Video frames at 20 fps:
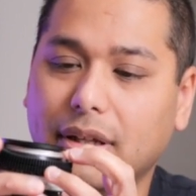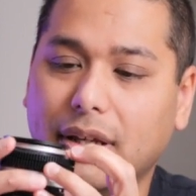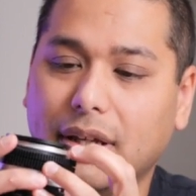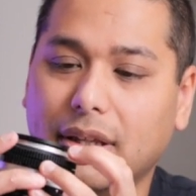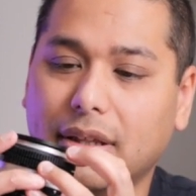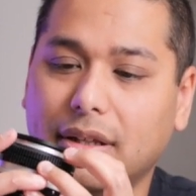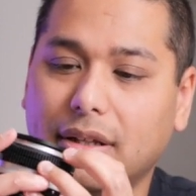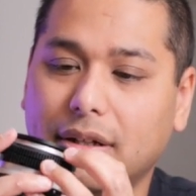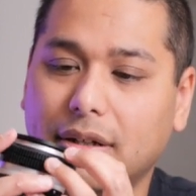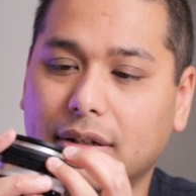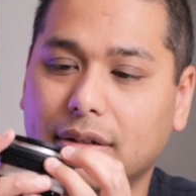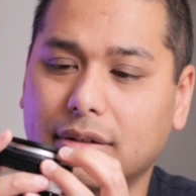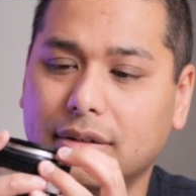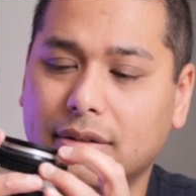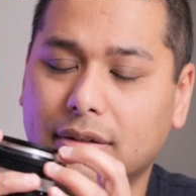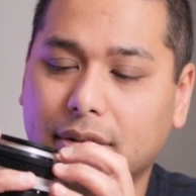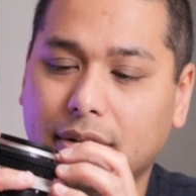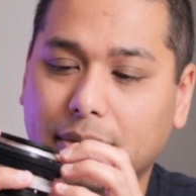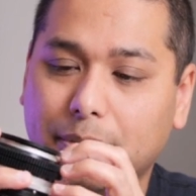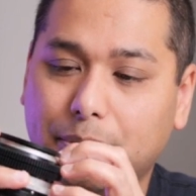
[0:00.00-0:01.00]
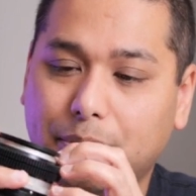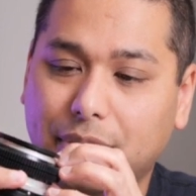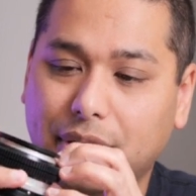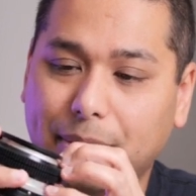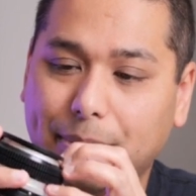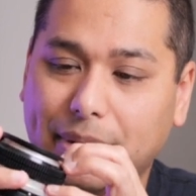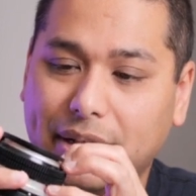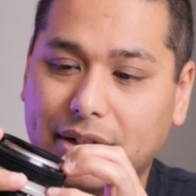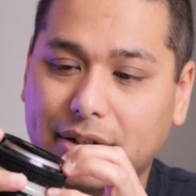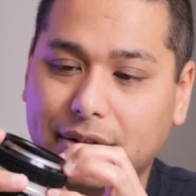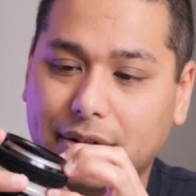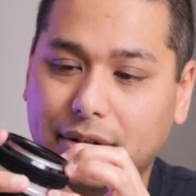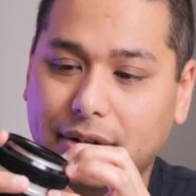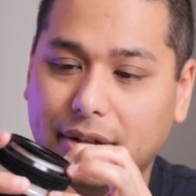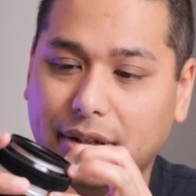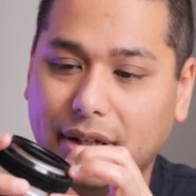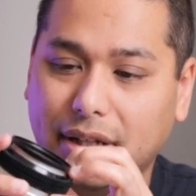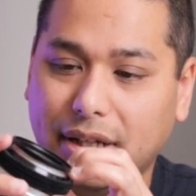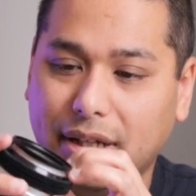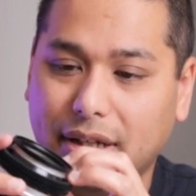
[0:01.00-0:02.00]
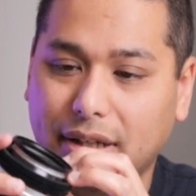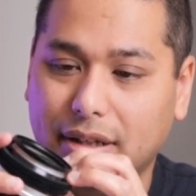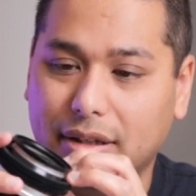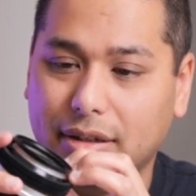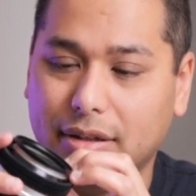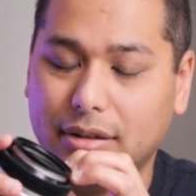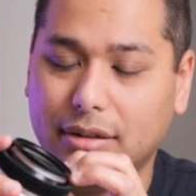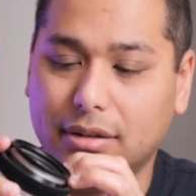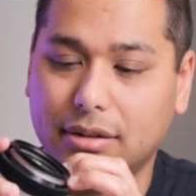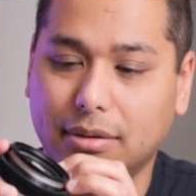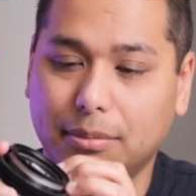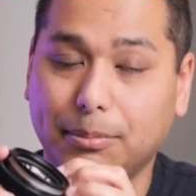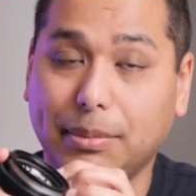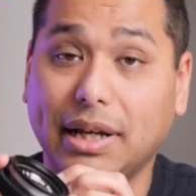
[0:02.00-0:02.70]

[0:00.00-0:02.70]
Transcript: and there's our pre-measured and